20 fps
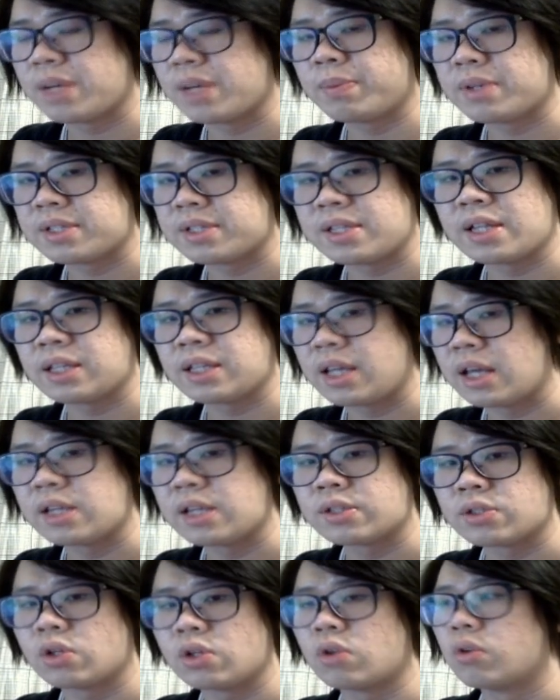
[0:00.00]
at plus 10k.
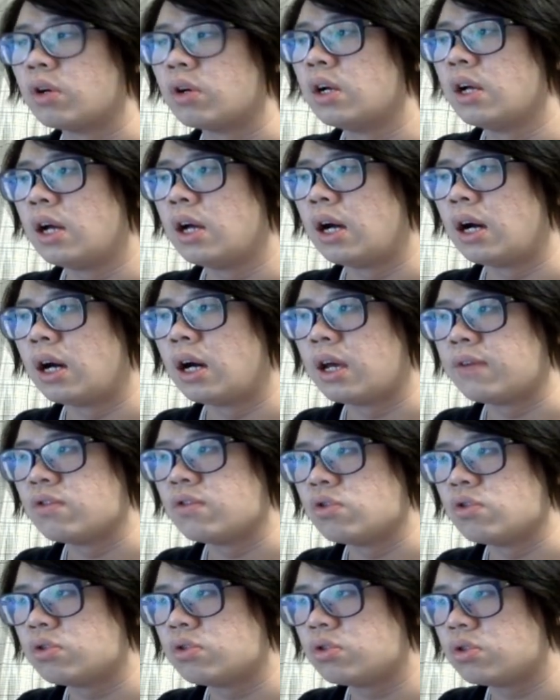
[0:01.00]
So if
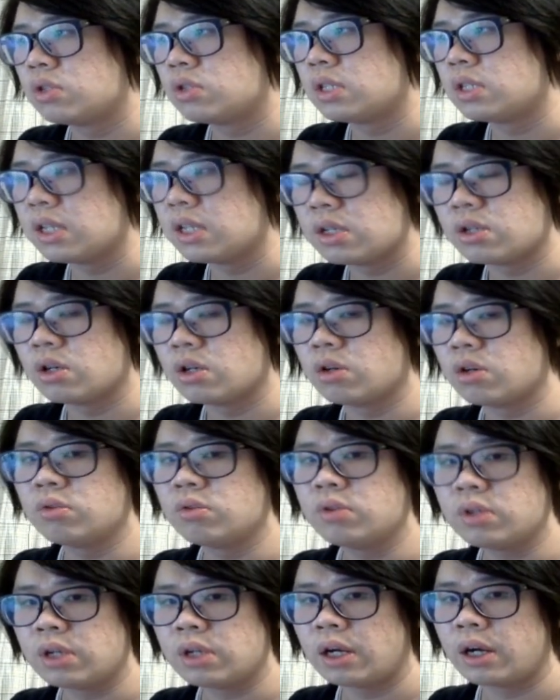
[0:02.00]
you didn't
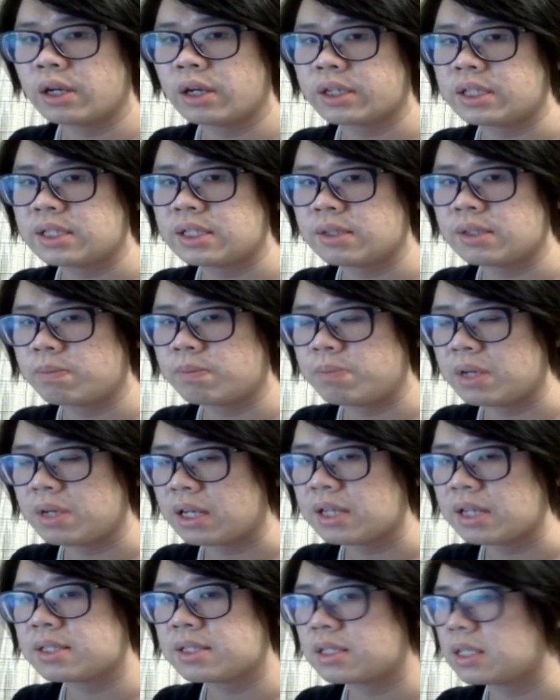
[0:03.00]
know,
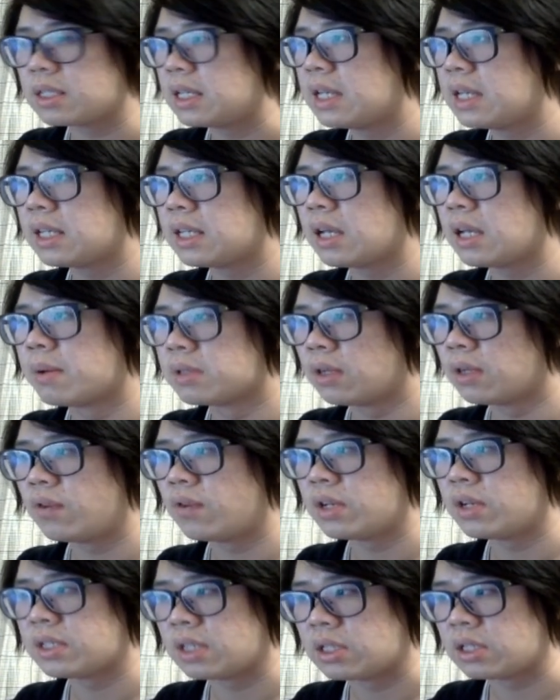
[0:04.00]
because Gyze himself
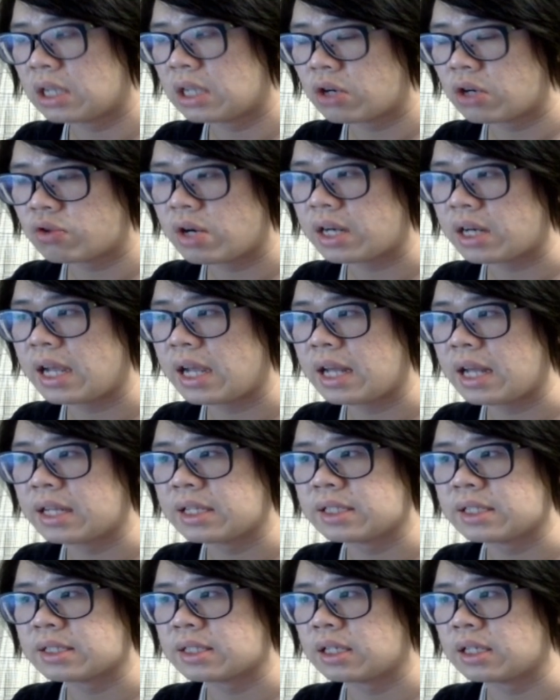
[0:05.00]
is a Xerath Dragon and
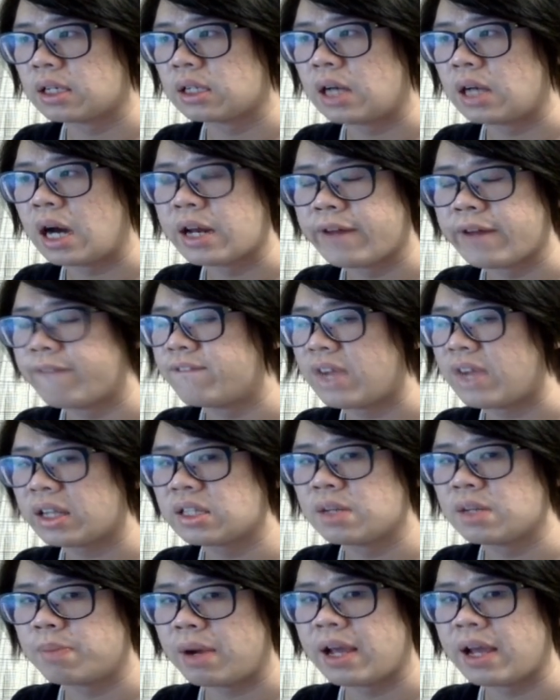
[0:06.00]
he's
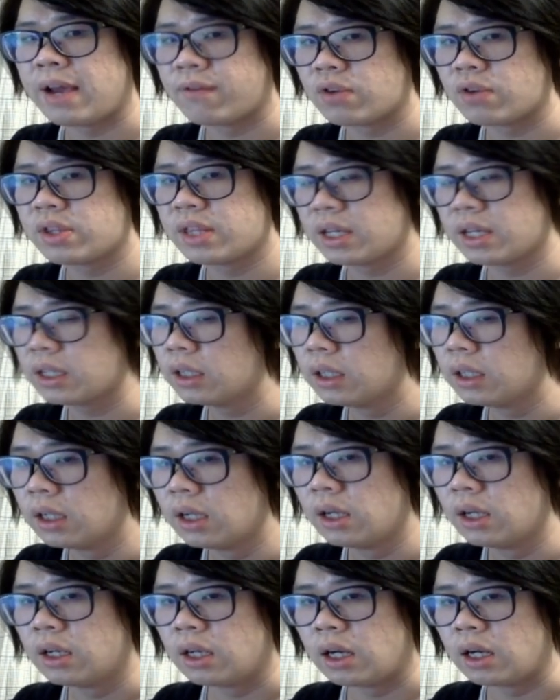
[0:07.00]
unaffected by everything,
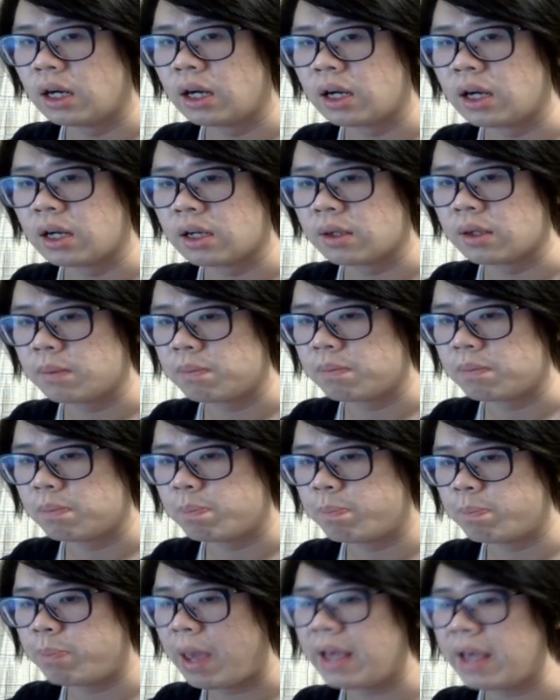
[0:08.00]

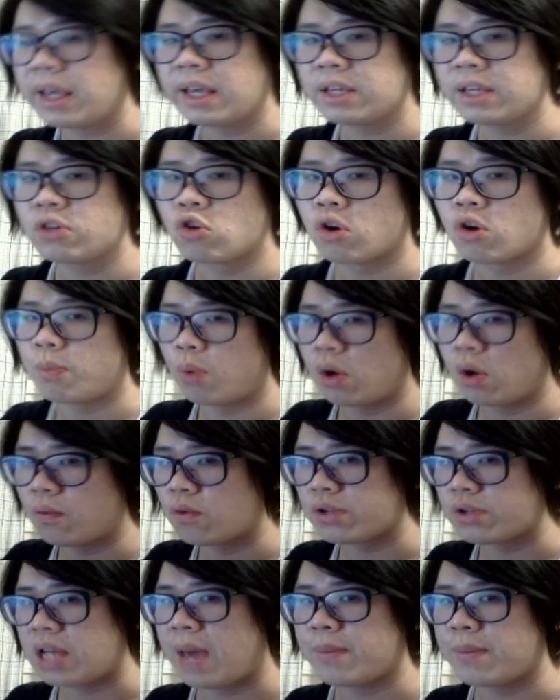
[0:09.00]
pinging your opponent
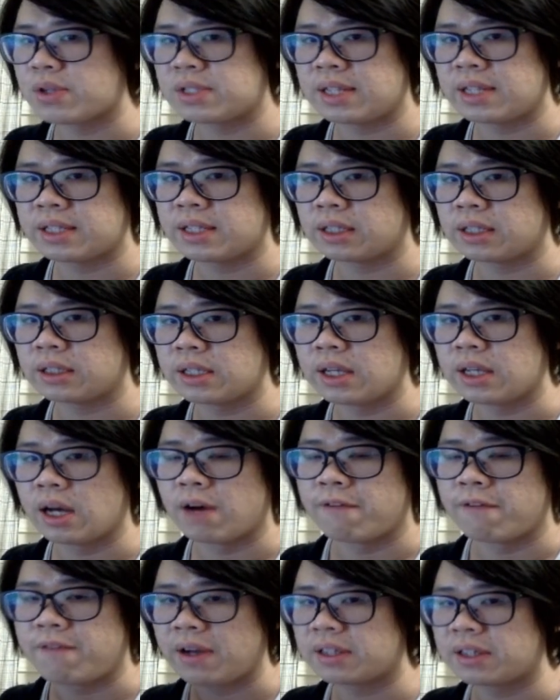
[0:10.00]
for damage is technically
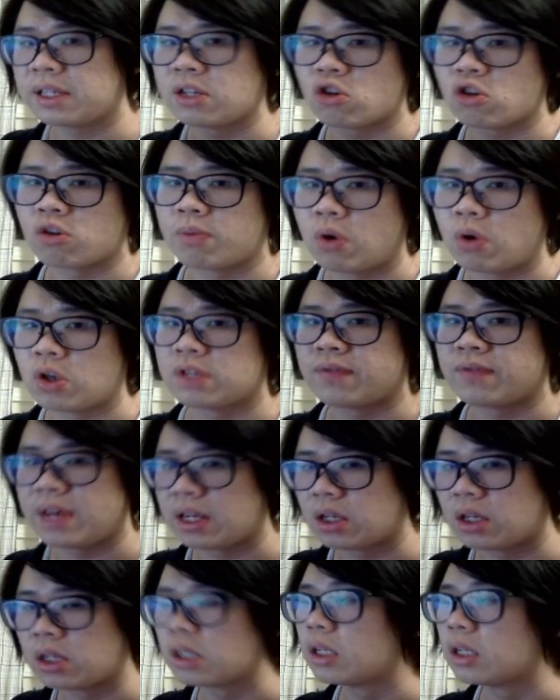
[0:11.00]
affecting your opponent's
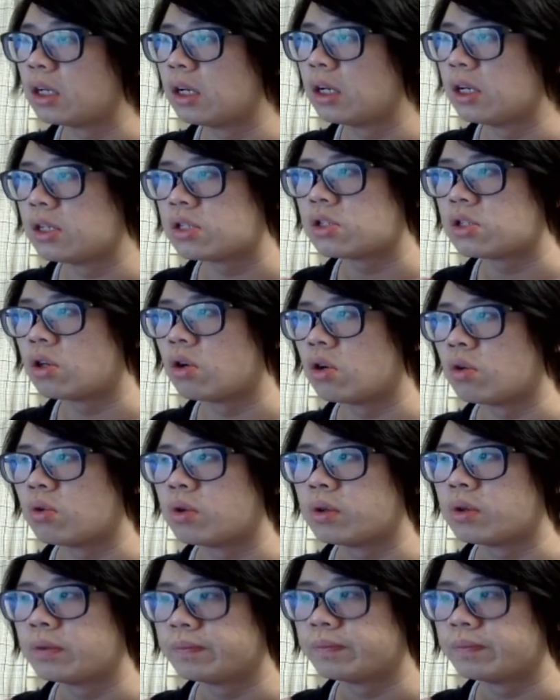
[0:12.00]
Vanguard. So